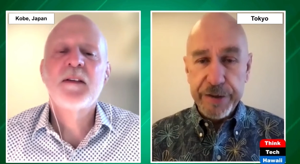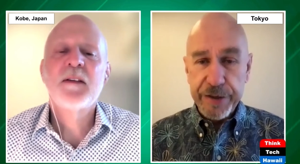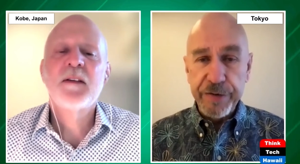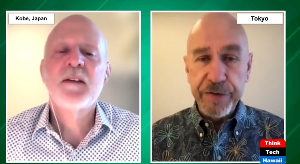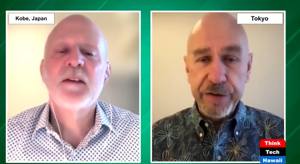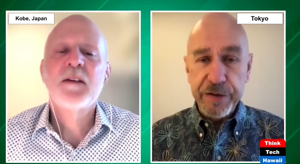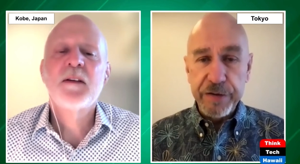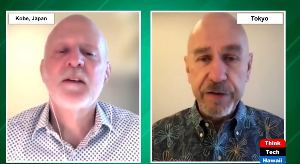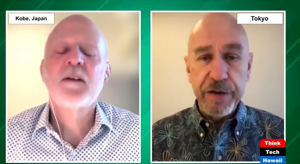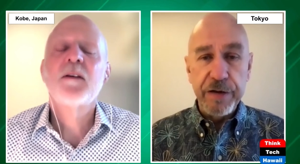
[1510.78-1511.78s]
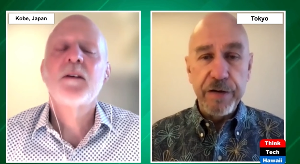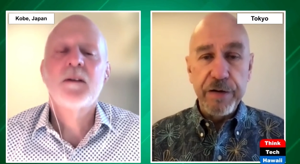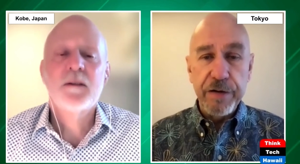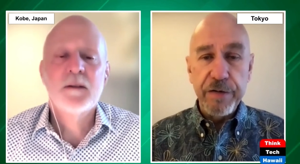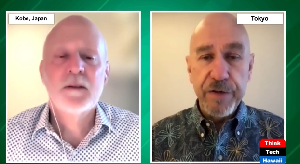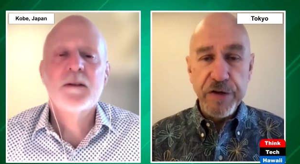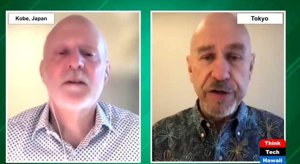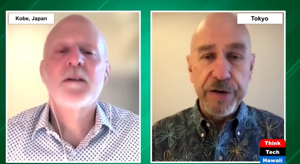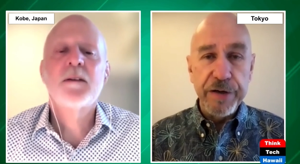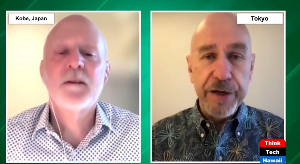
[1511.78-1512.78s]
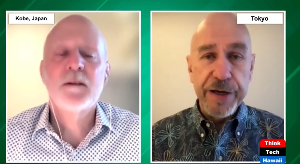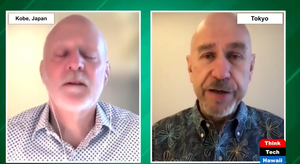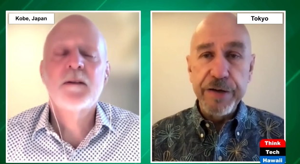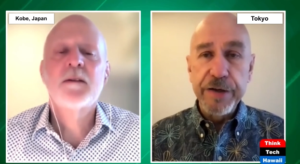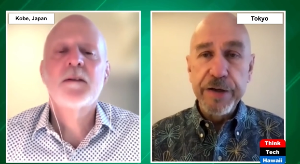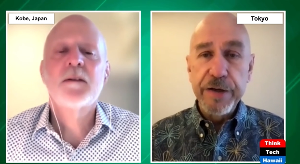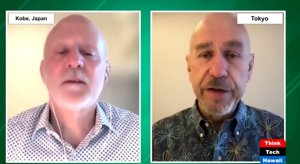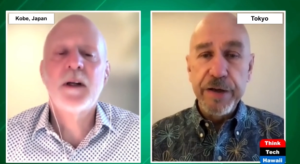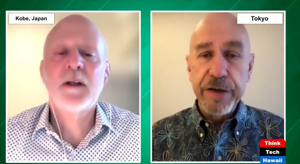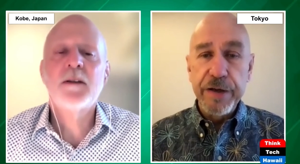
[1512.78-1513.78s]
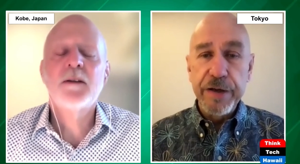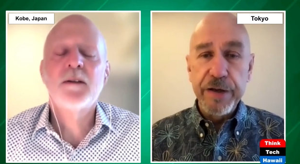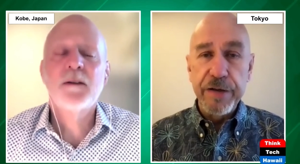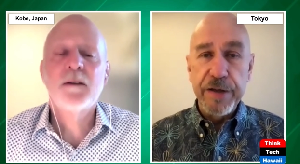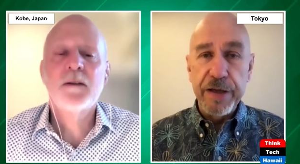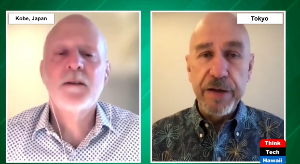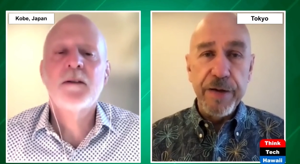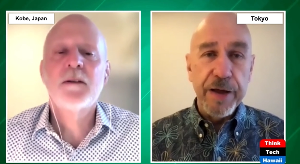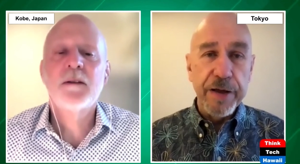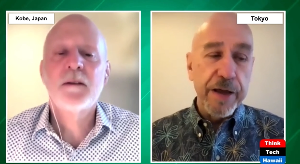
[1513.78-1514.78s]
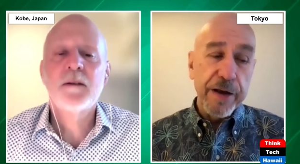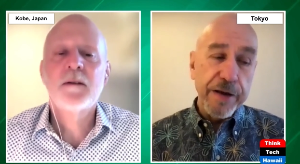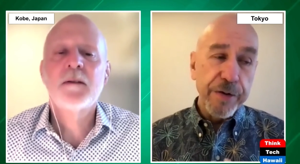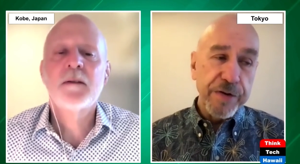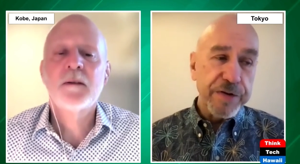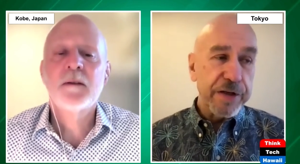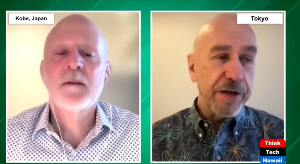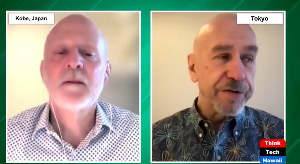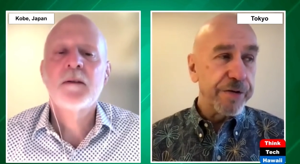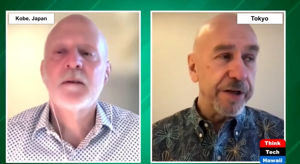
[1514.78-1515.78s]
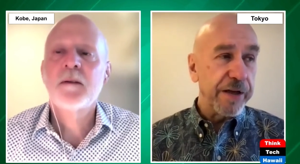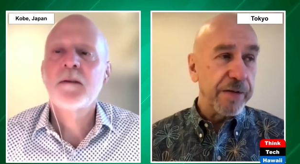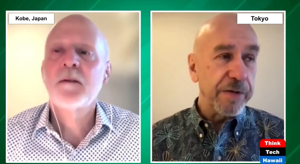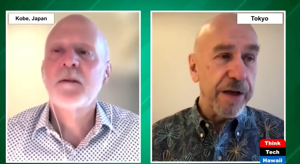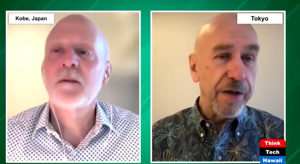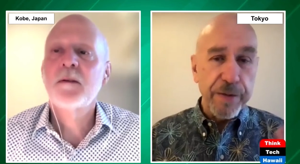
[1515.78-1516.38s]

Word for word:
Speaker 1: healthy vegetarian diet. Right. And I noticed yesterday, now that I'm